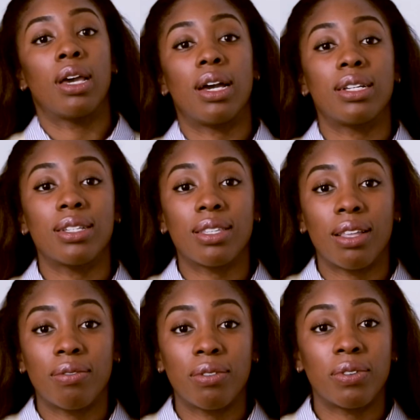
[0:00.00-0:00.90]
I just
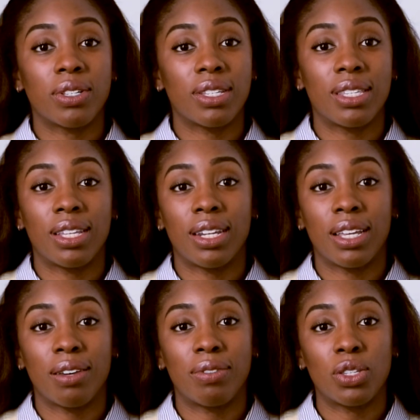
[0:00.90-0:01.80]
love the
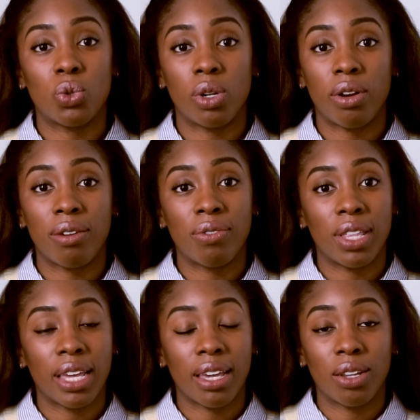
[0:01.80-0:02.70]
versatility of this sweater. I feel
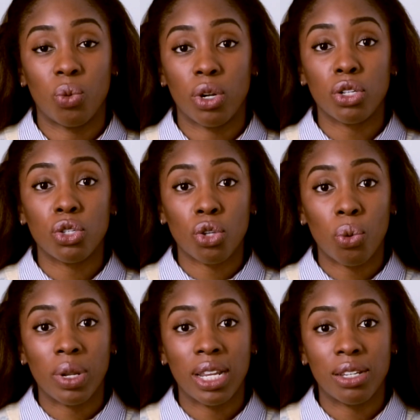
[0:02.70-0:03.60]
like I can wear it so
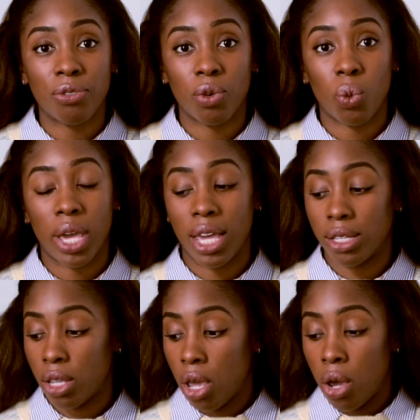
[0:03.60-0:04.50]
many different
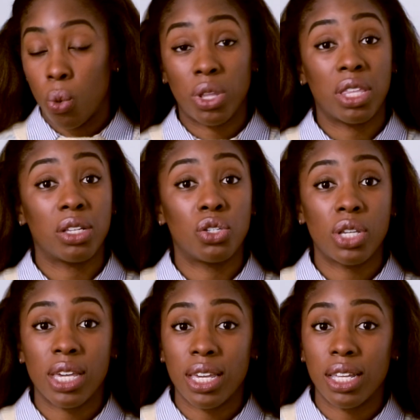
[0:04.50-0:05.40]
ways, with
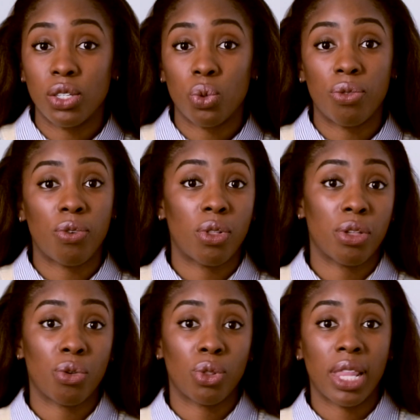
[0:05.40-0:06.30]
jeans, with faux
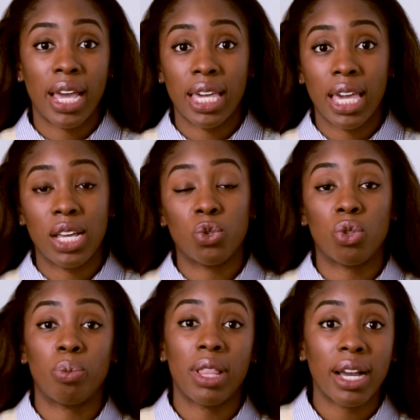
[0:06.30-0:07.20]
leather leggings,
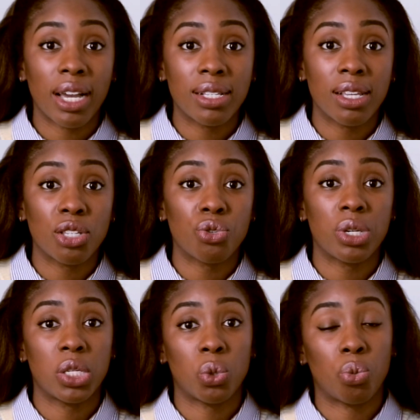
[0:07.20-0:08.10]
with black
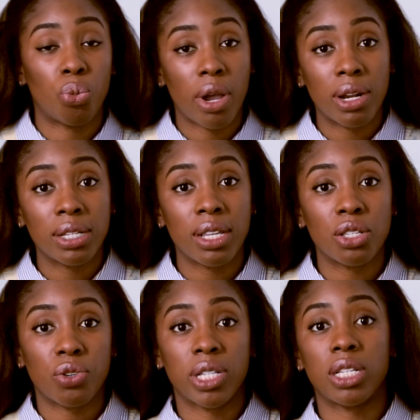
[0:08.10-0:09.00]
accessories, with brown
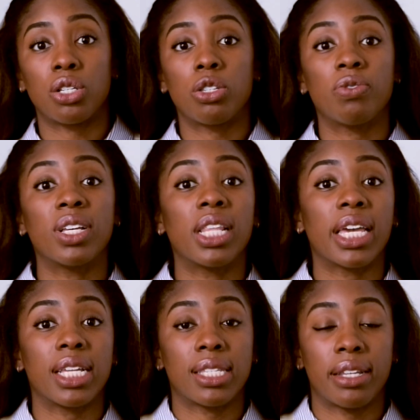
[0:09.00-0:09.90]
accessories. I just feel
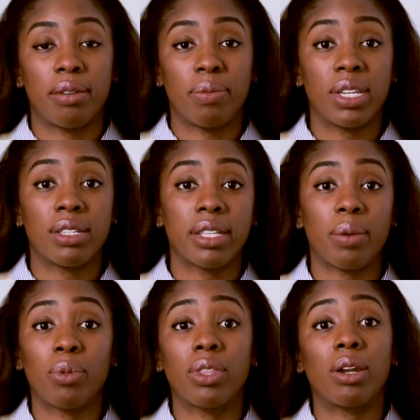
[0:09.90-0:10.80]
like it's going to be a
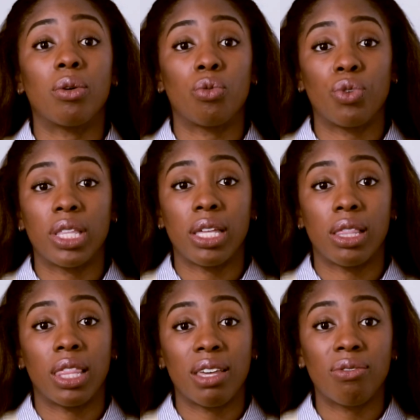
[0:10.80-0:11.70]
staple that'll really
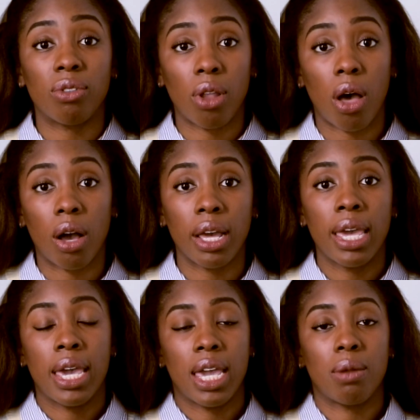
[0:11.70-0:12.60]
live long
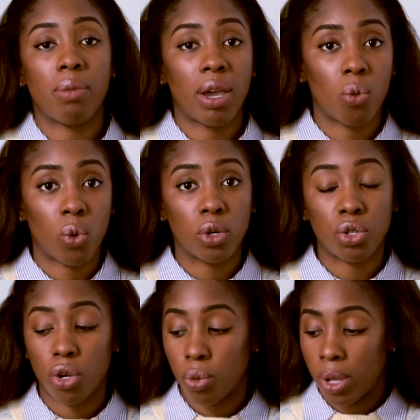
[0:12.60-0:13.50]
in my
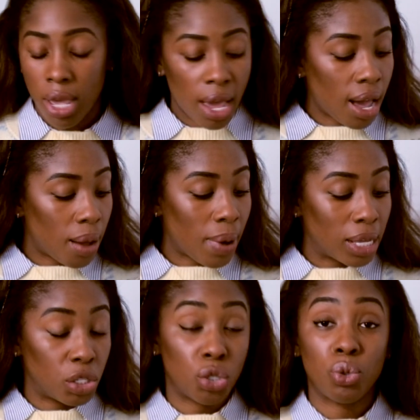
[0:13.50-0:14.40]
wardrobe.
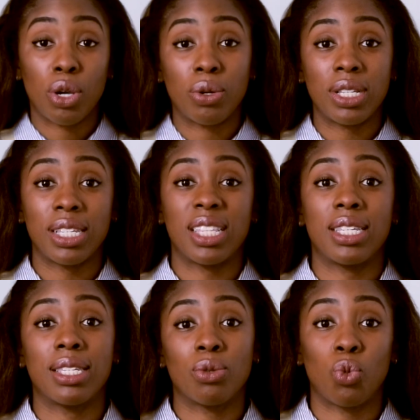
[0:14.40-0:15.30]
I do notice that
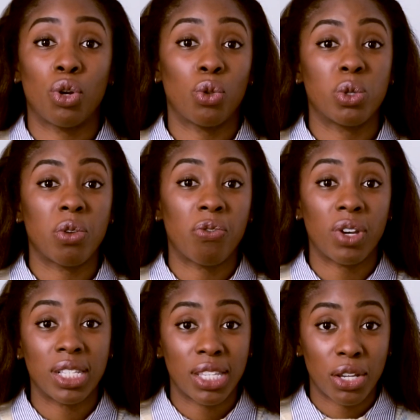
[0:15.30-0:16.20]
this is one of those
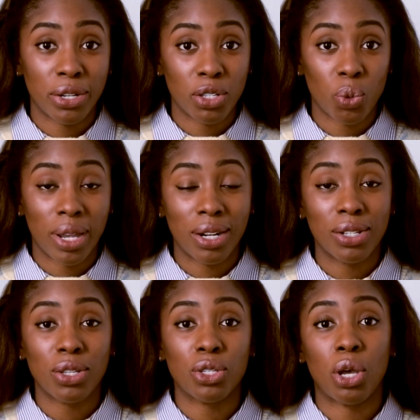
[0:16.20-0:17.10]
fuzzier
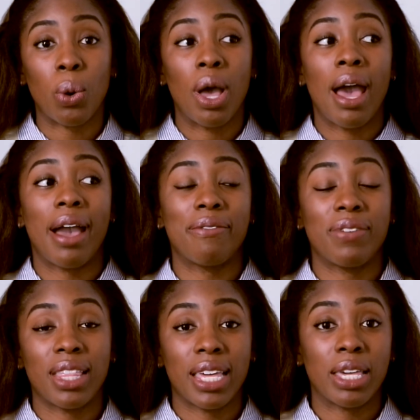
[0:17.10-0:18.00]
sweaters, so I
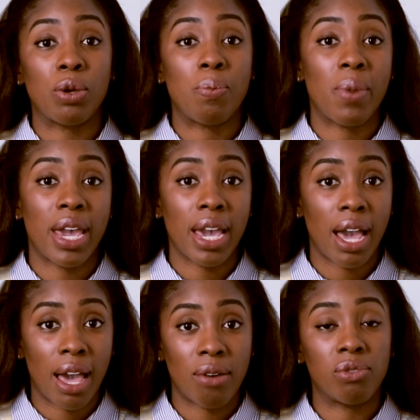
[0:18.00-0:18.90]
feel like you may
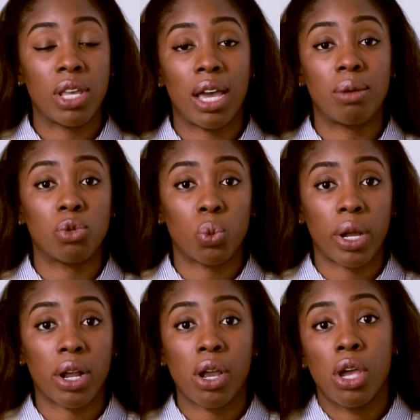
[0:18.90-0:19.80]
have times
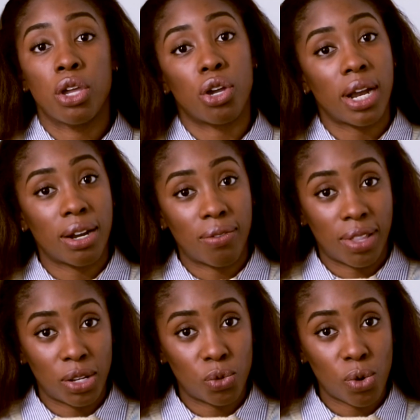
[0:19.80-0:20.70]
where you're kind of
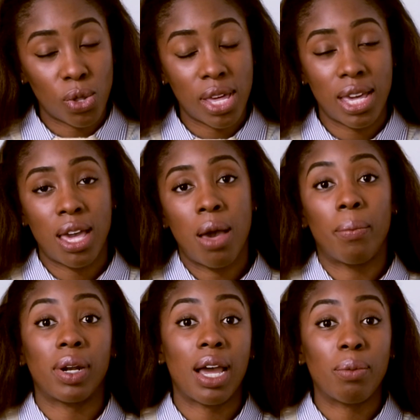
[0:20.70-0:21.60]
lint rolling,
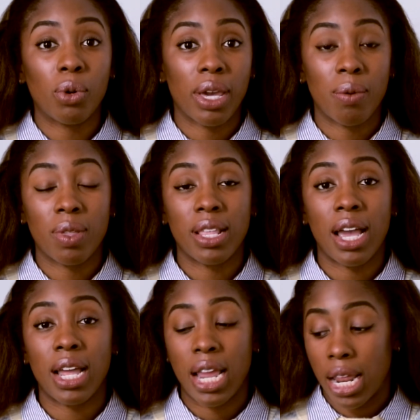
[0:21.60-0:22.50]
but I'm okay with
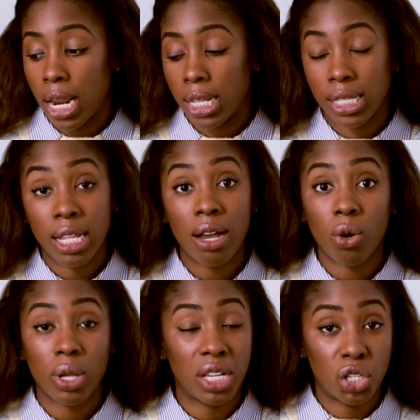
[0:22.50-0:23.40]
that, and it's not
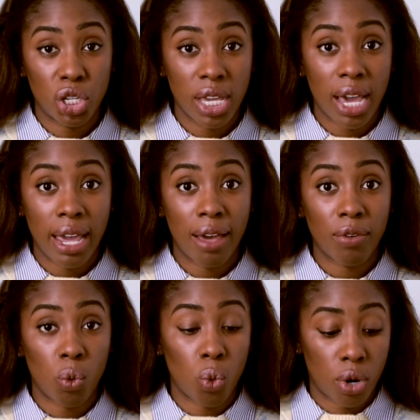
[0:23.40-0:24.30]
itchy. I
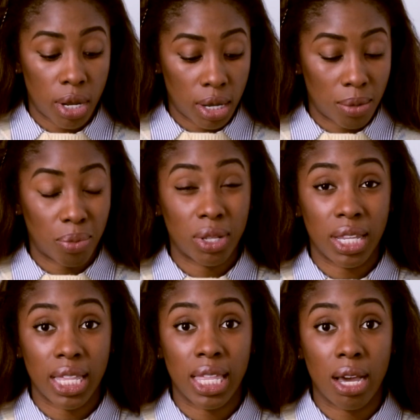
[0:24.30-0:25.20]
haven't worn it
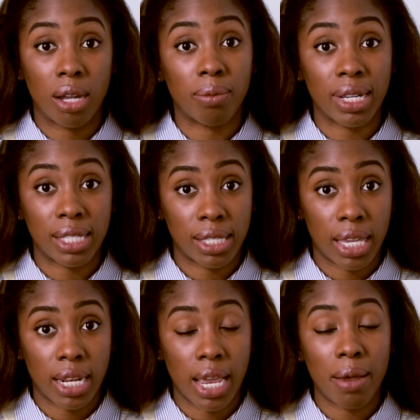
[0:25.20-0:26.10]
completely on my
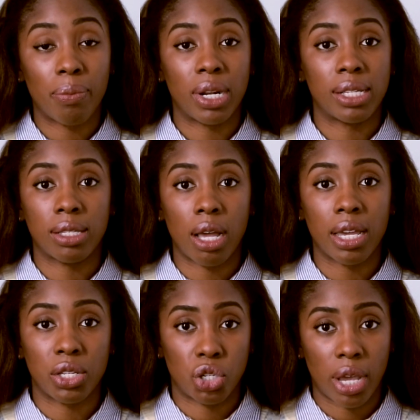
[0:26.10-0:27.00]
skin yet, but it's
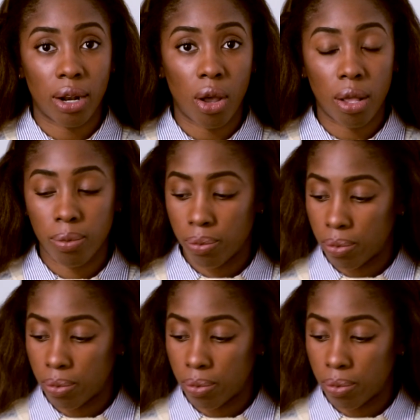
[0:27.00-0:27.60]
not itchy at all.